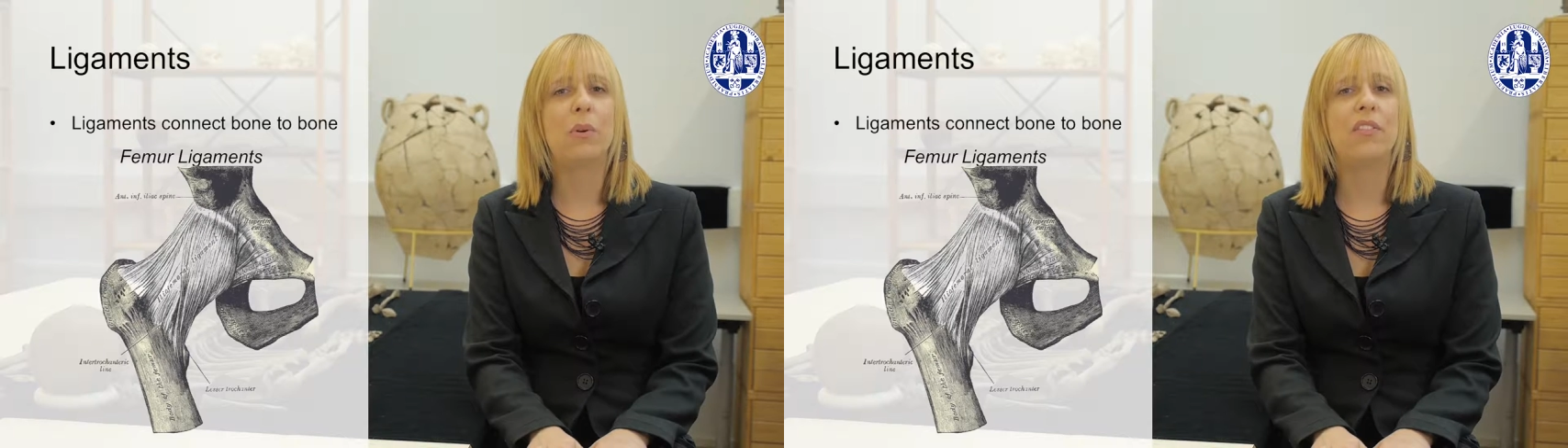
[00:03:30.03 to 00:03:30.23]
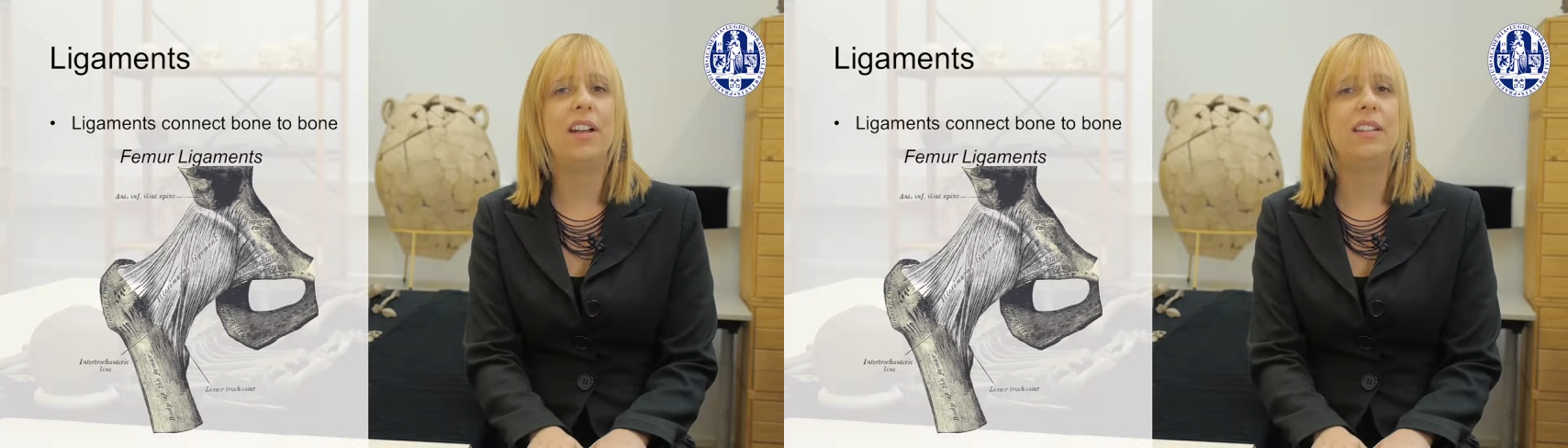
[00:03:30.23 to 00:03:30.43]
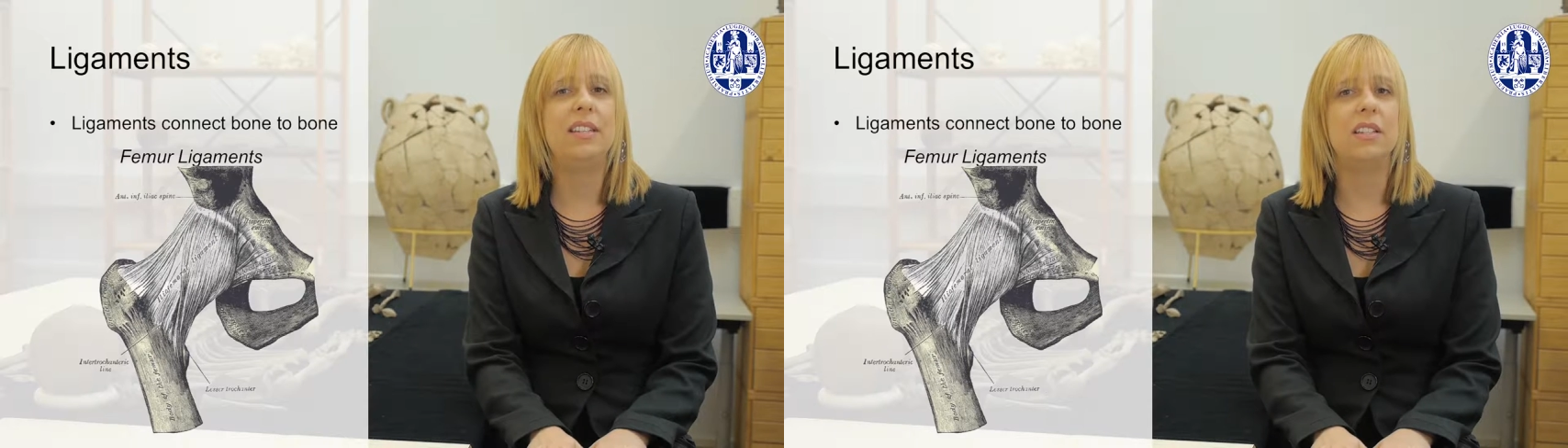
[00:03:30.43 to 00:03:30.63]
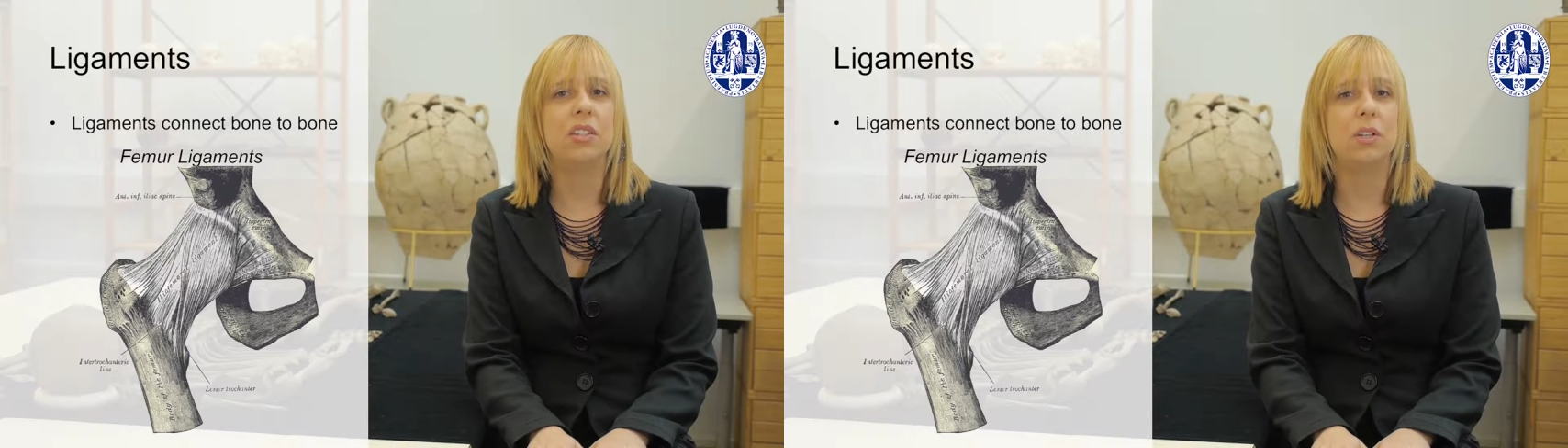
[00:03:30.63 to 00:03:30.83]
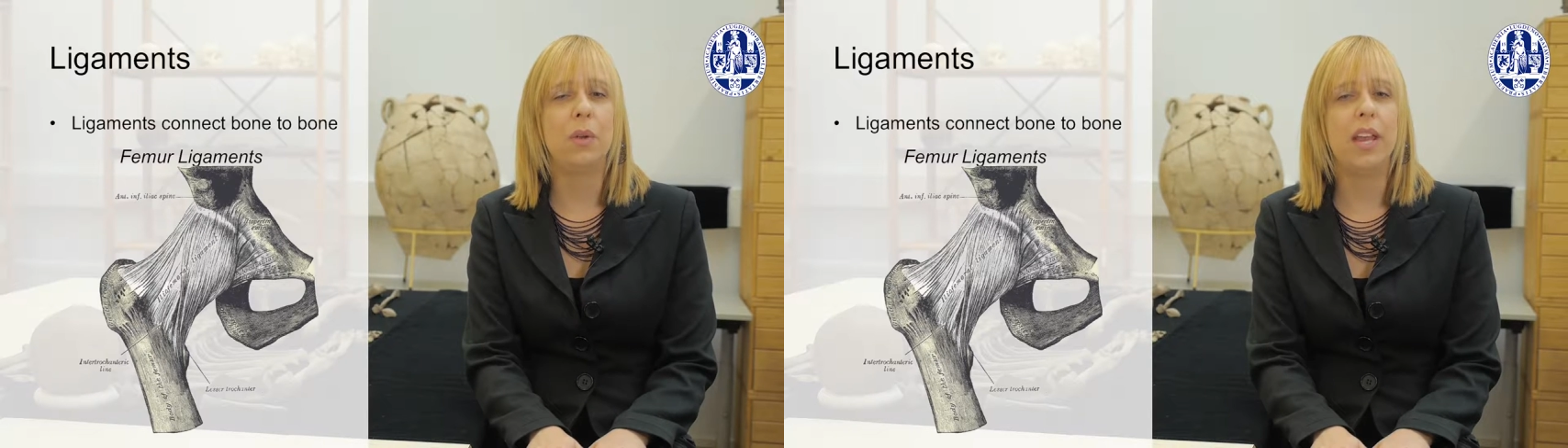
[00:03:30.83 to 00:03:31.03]
prevent
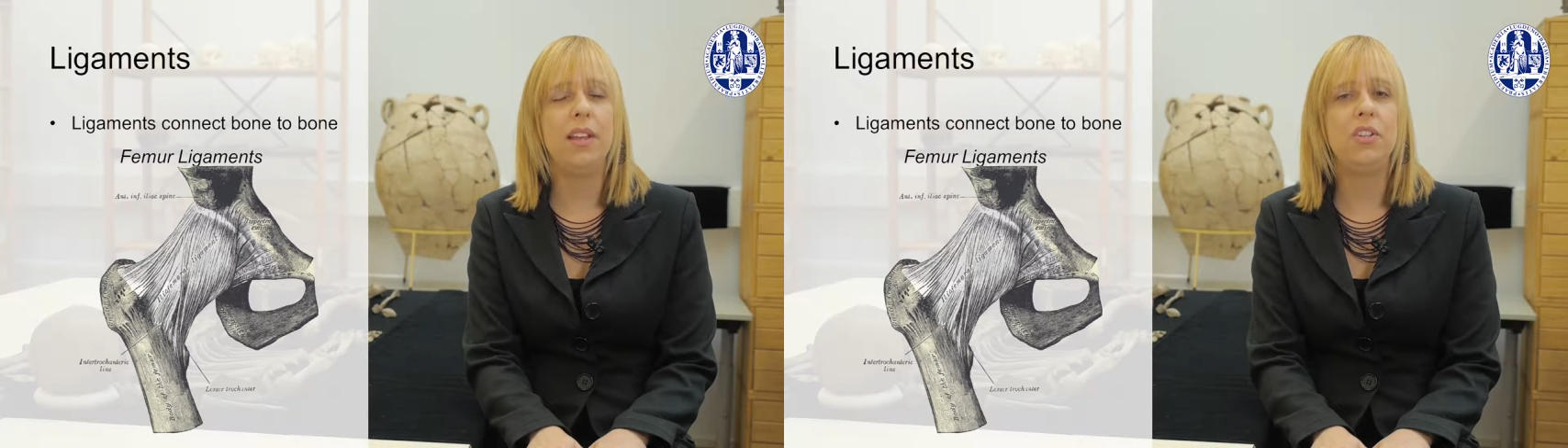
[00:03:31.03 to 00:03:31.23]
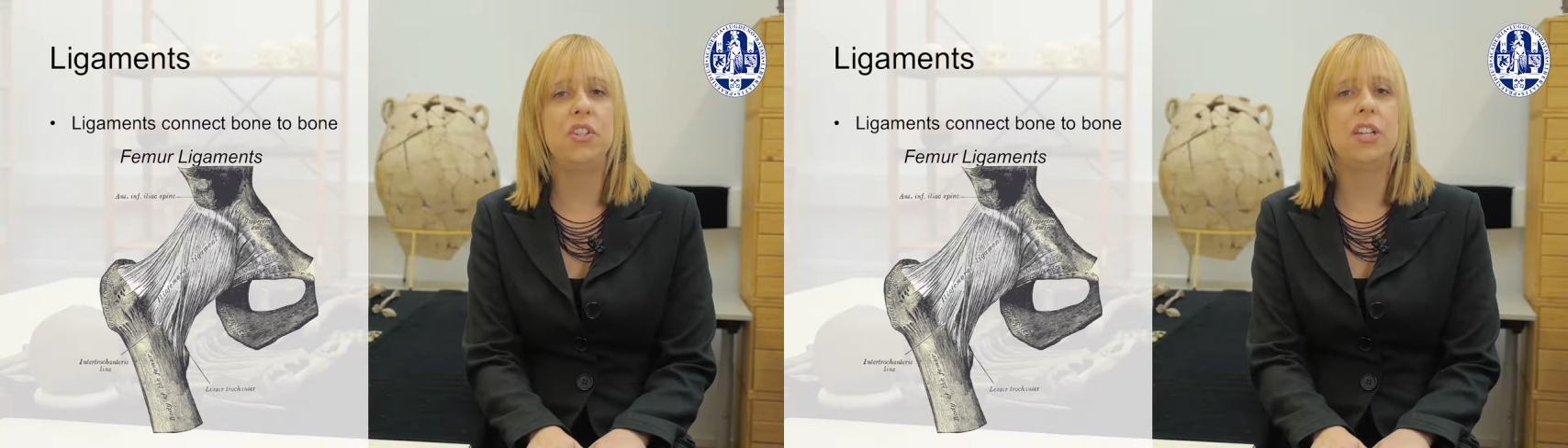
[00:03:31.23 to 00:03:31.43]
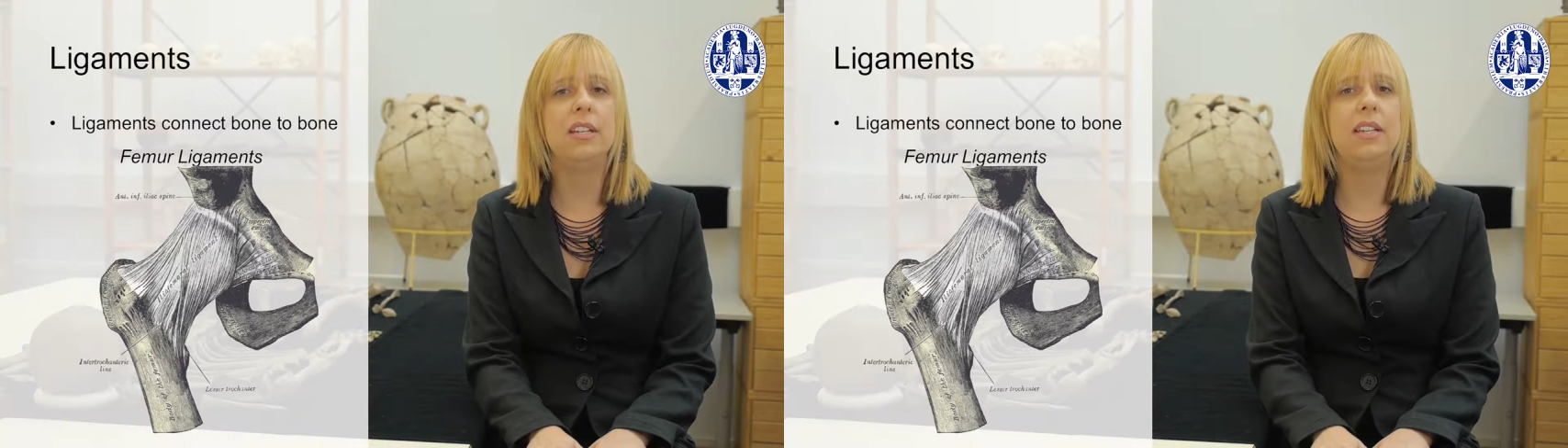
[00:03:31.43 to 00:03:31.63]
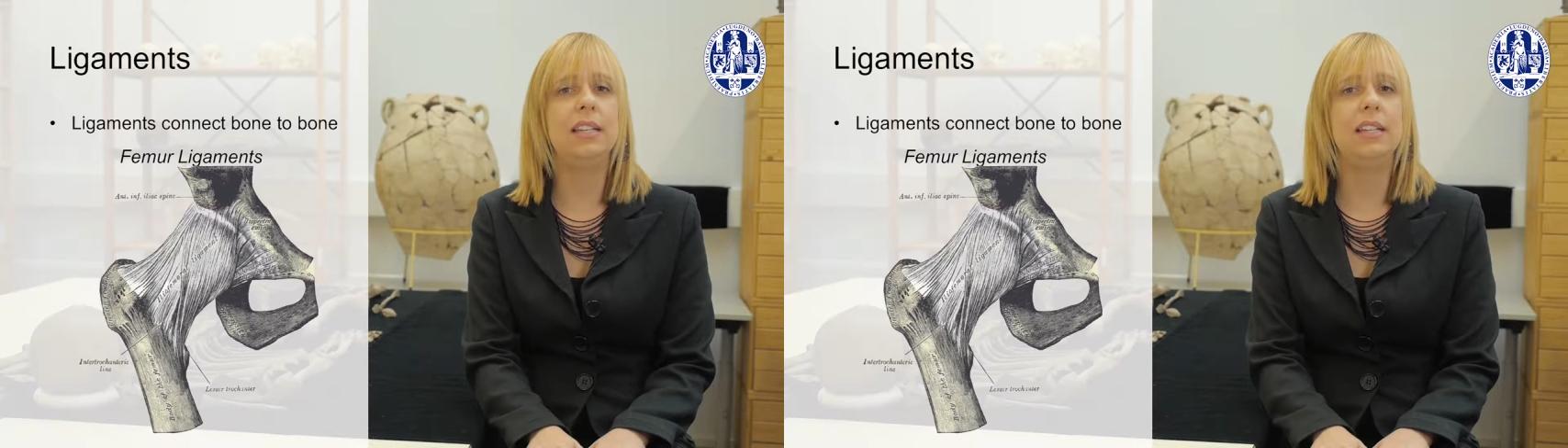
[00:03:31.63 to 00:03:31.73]
dislocation